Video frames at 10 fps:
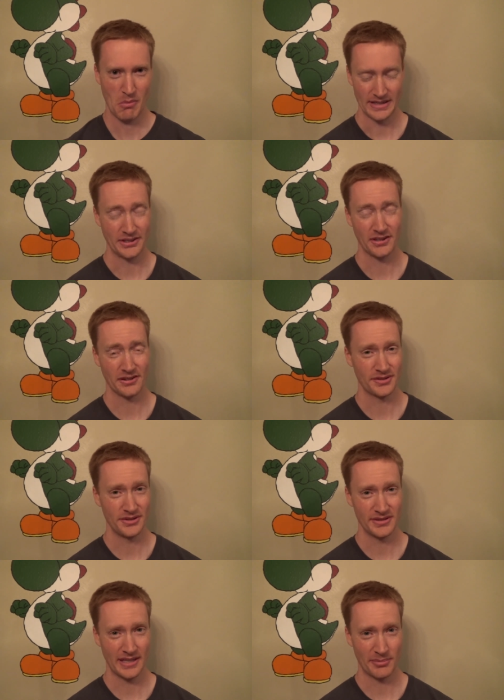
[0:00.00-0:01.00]
And you can also
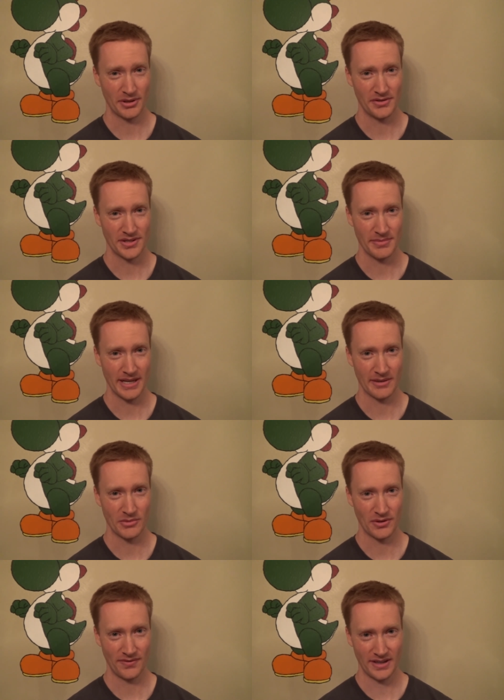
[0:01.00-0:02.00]
use that approach to make it
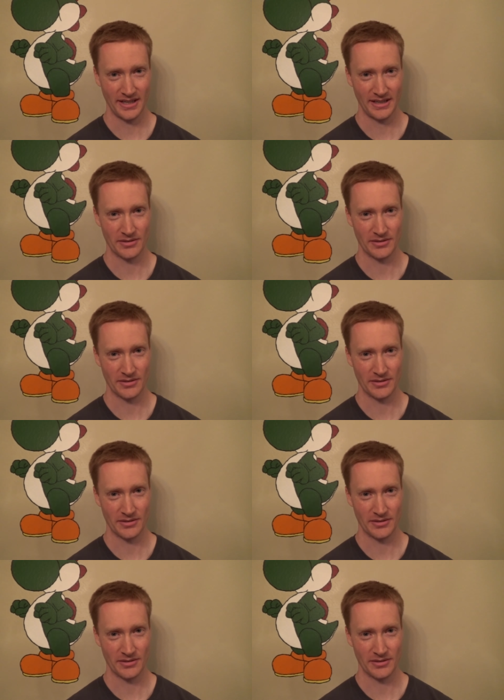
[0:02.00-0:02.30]
more fine